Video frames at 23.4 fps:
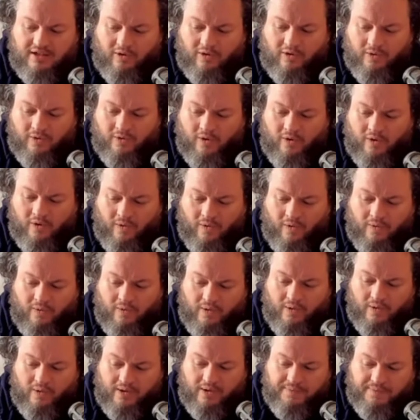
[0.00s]
On the
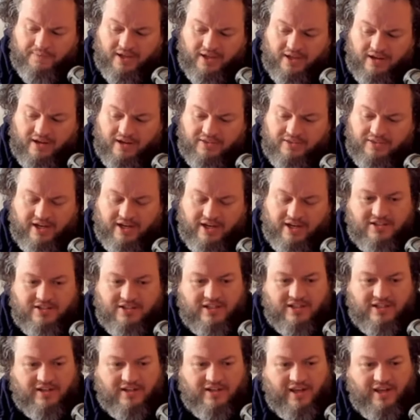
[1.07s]
whole, that is
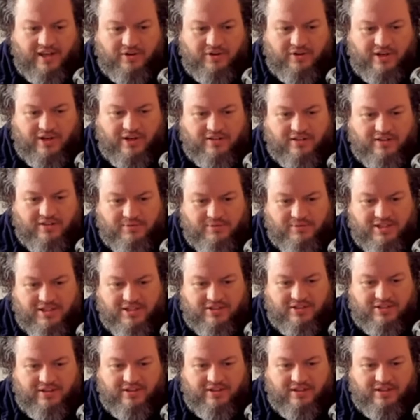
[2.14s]
the calculated
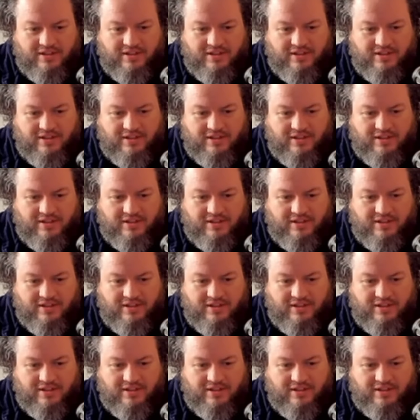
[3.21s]
risk.